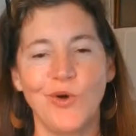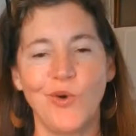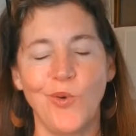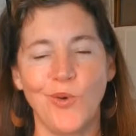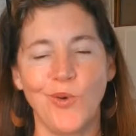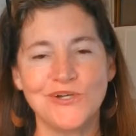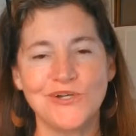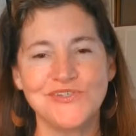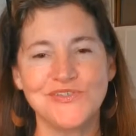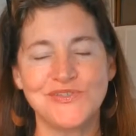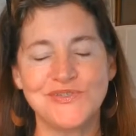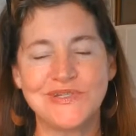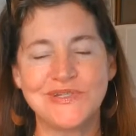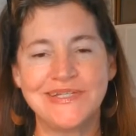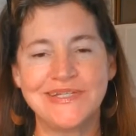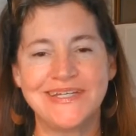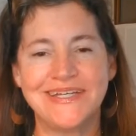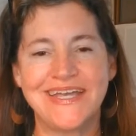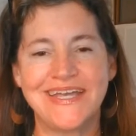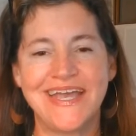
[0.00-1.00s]
the horse
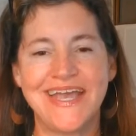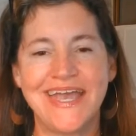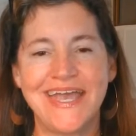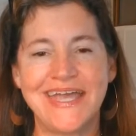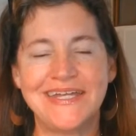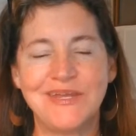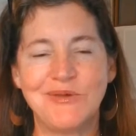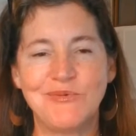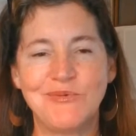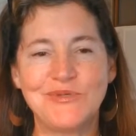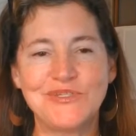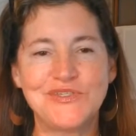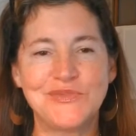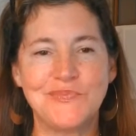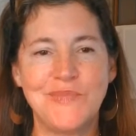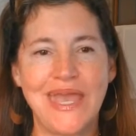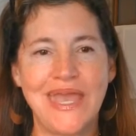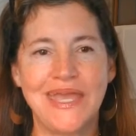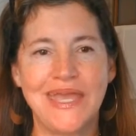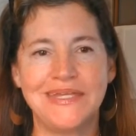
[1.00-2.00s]
and it was
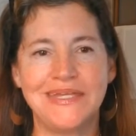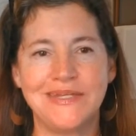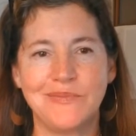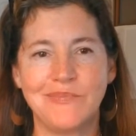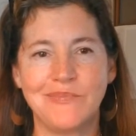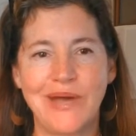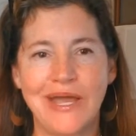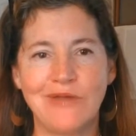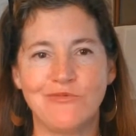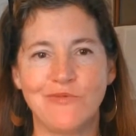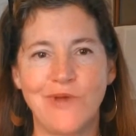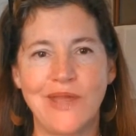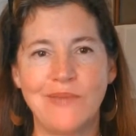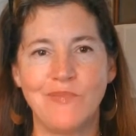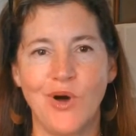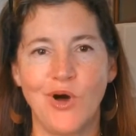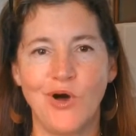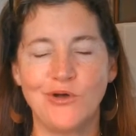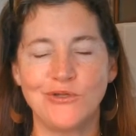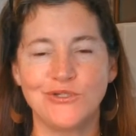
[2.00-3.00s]
made by
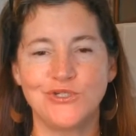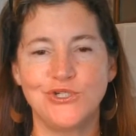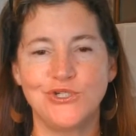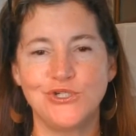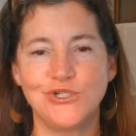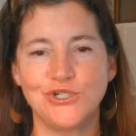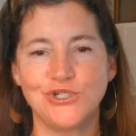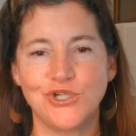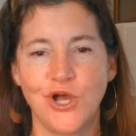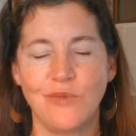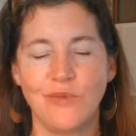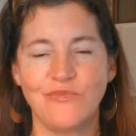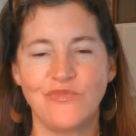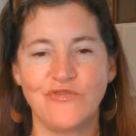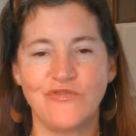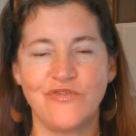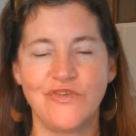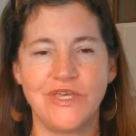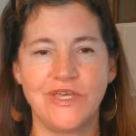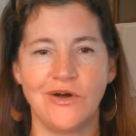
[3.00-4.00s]
Raymond
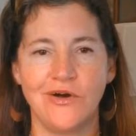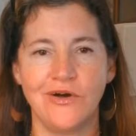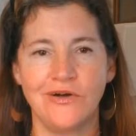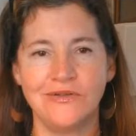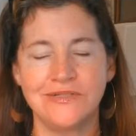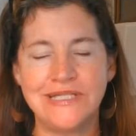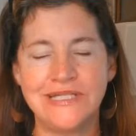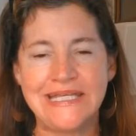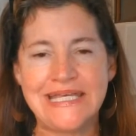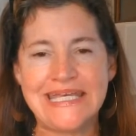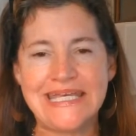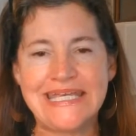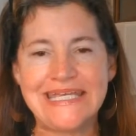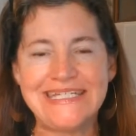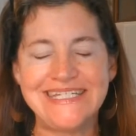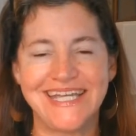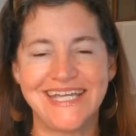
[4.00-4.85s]
Duchamp-Villon in